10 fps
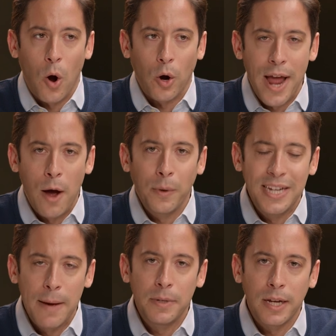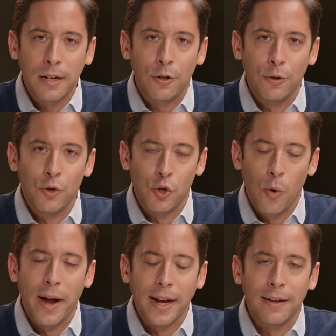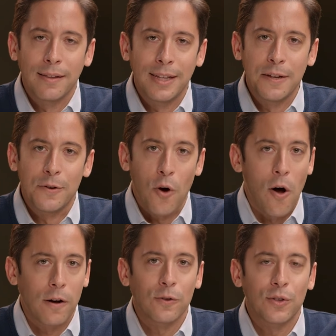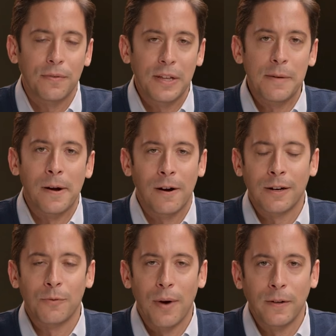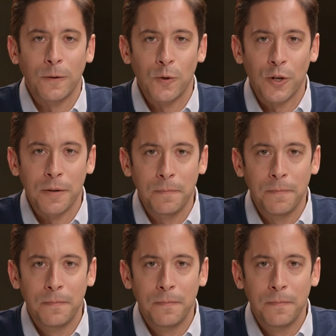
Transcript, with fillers: are now attempting to join the Daughters of the American Revolution.